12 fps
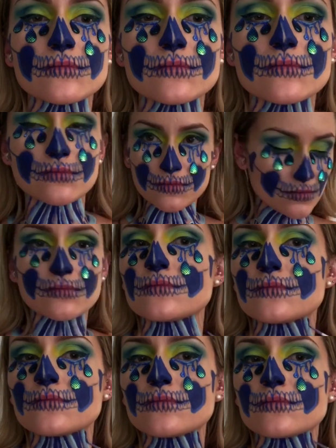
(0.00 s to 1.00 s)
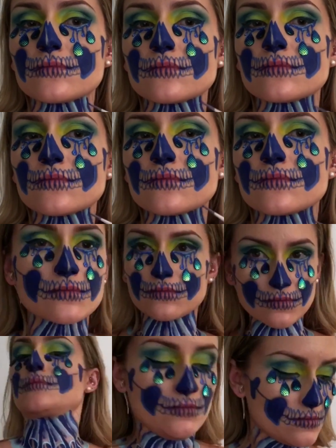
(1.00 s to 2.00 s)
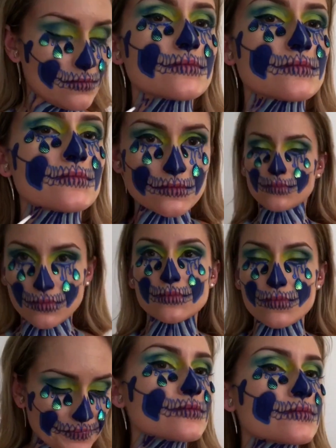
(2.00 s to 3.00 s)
using my my Tilt,